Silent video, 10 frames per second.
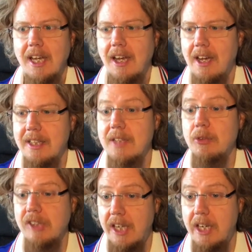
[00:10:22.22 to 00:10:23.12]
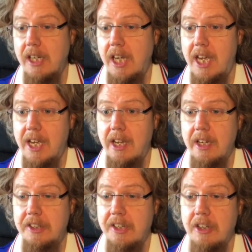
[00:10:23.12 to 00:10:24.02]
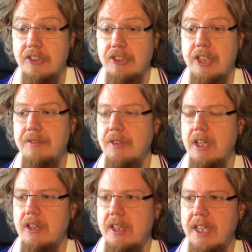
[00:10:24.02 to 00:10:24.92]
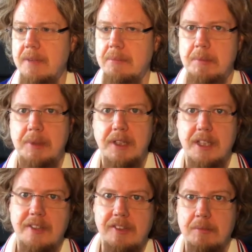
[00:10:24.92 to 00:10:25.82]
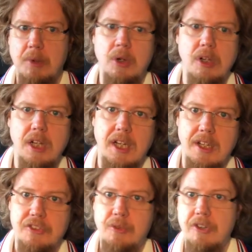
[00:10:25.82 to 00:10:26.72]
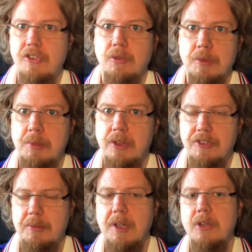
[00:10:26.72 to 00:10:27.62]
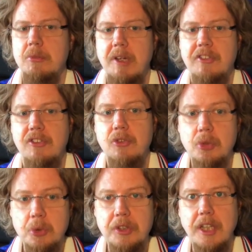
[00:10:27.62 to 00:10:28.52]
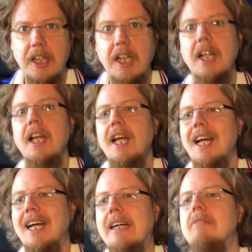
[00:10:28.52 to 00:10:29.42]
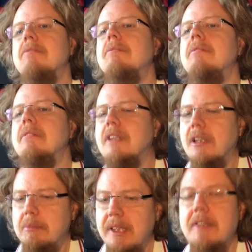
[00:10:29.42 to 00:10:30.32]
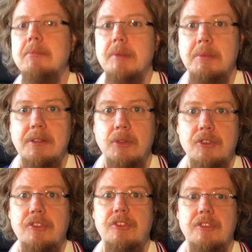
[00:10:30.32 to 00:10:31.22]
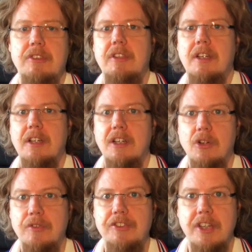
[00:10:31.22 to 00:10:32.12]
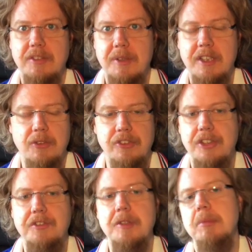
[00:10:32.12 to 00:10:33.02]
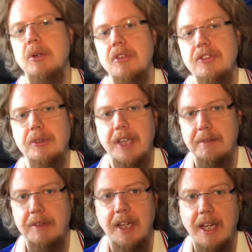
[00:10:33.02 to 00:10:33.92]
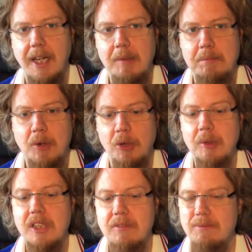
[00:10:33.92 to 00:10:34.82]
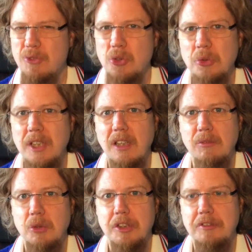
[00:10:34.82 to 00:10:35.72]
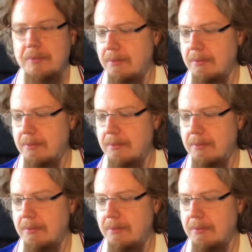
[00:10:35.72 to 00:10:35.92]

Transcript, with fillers: uh, that was egg, egg, actually given where again Mbappe gets the ball, Ask versus over the Benzema who makes it 2-0. Albeit Mbappe was uh, offside when he received the ball. So yeah, uh, probably 2-0 would have